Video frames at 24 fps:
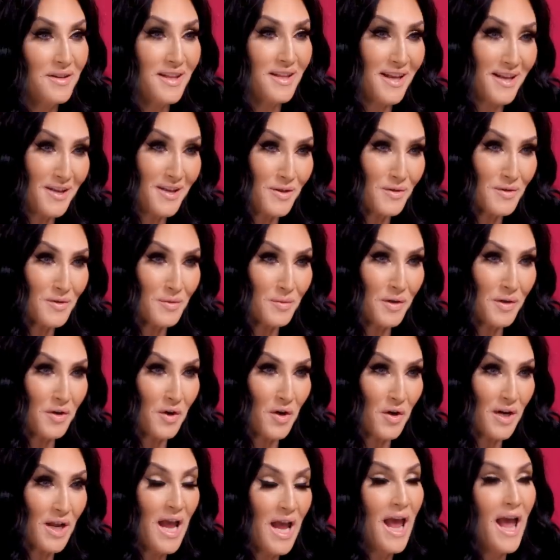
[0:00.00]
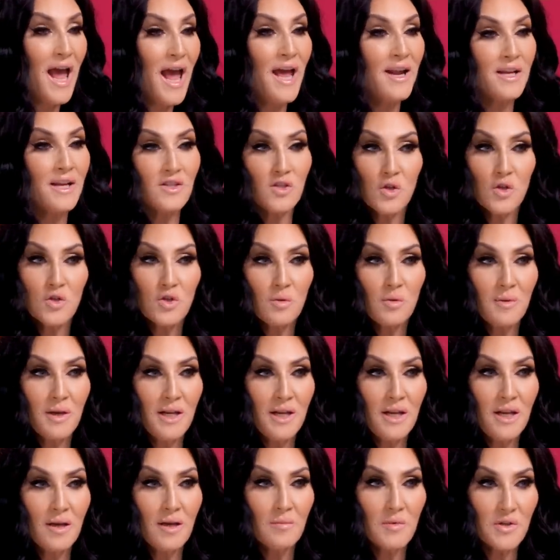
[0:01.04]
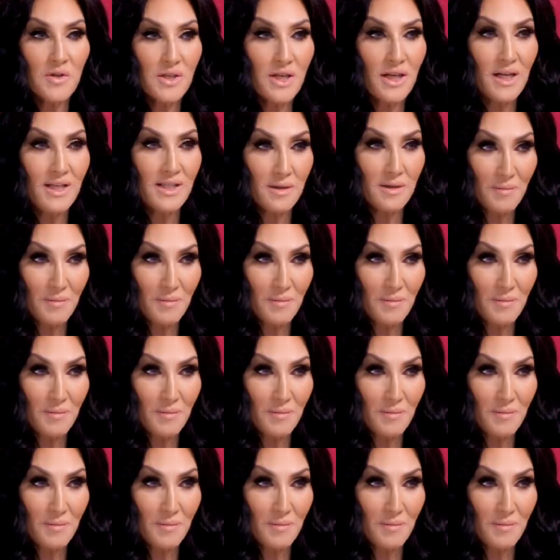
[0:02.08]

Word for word: Thank, Thank you, you, sweetheart. So and on social media, Mercedes